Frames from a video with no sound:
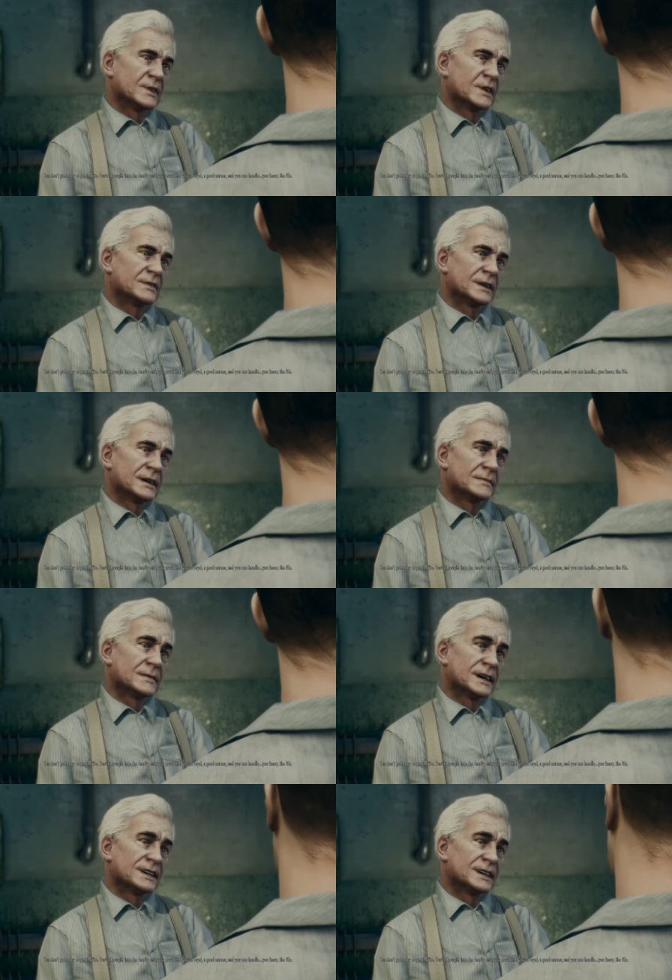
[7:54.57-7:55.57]
You don't
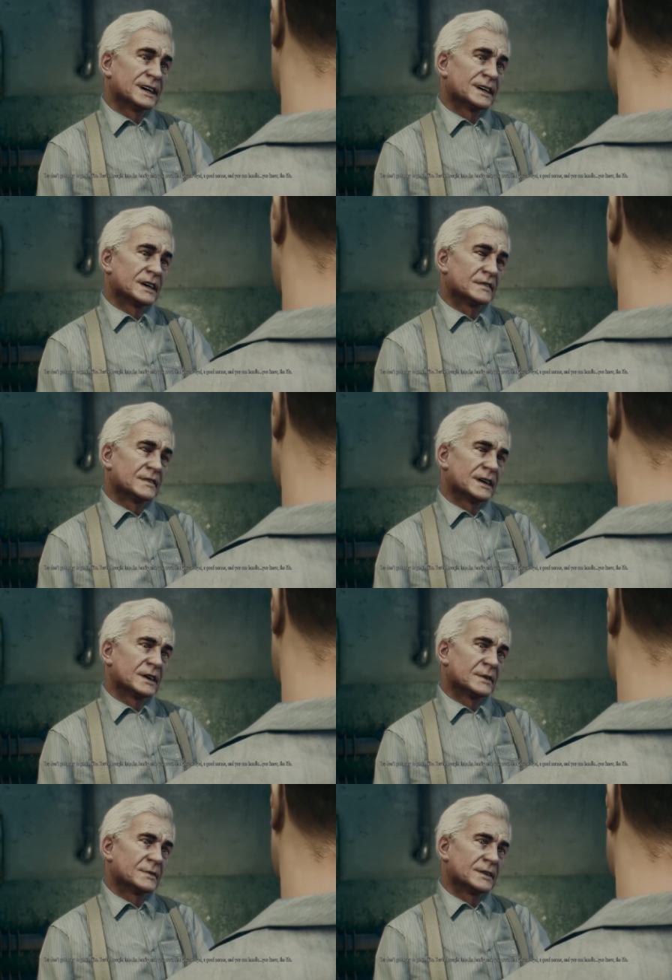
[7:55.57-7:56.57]
gotta pay to get in,
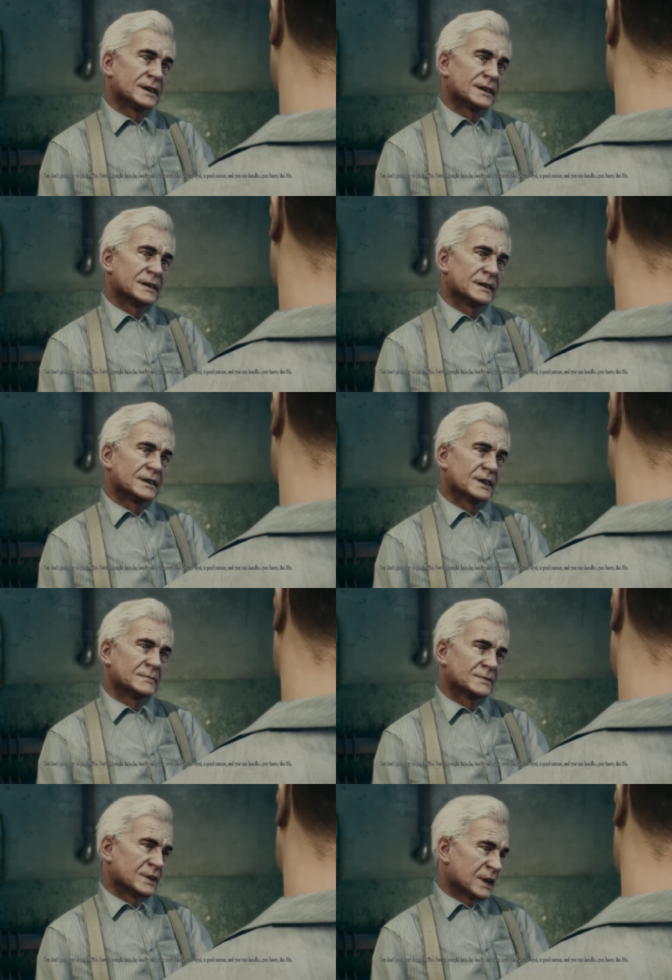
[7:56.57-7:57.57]
Vito.
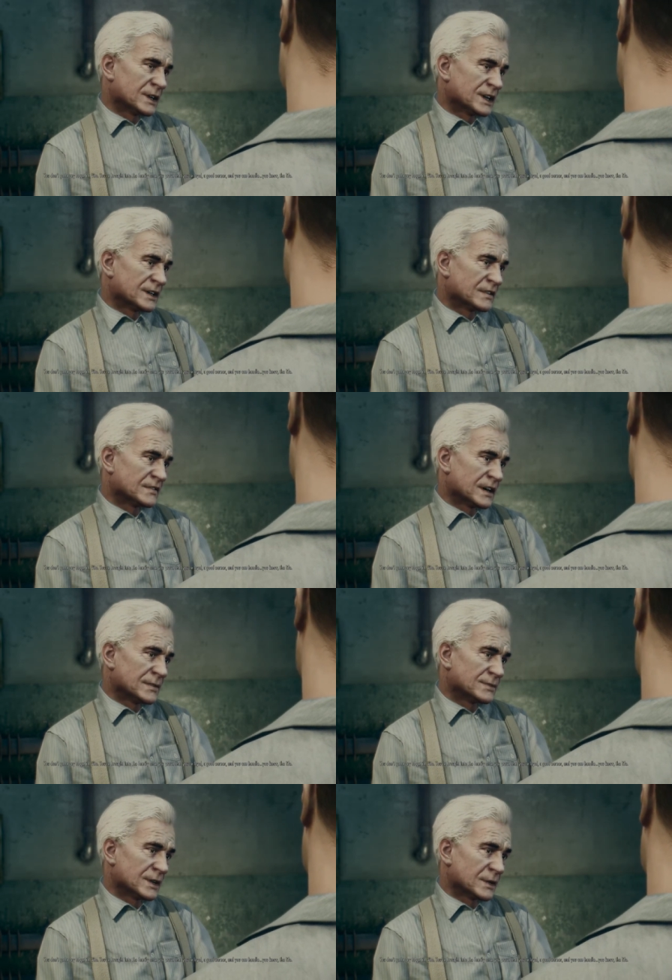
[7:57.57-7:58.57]
You're brought into the
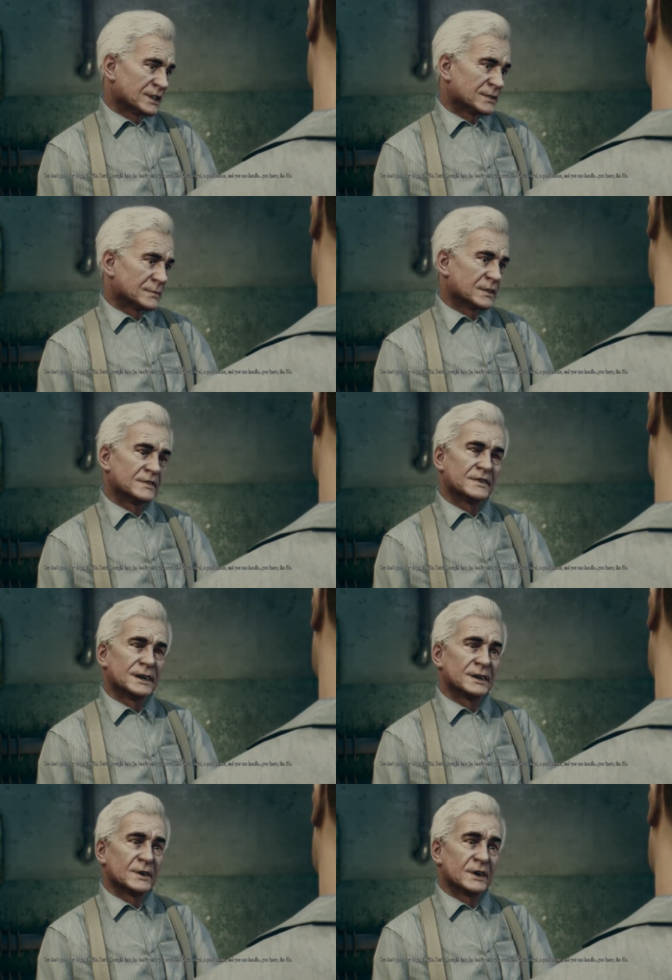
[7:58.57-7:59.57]
family once you
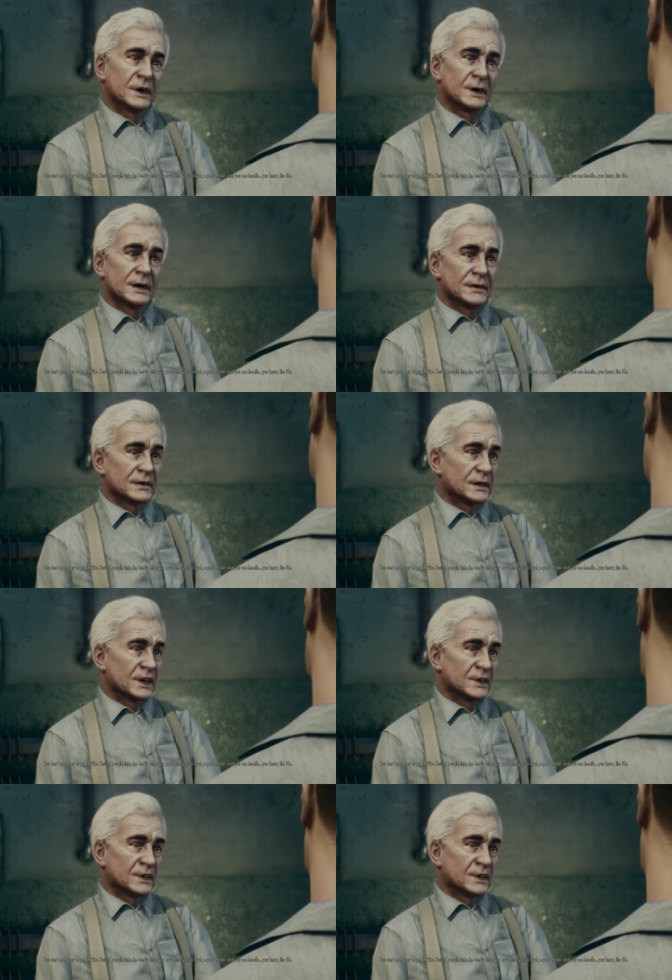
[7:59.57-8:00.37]
prove that you're loyal, a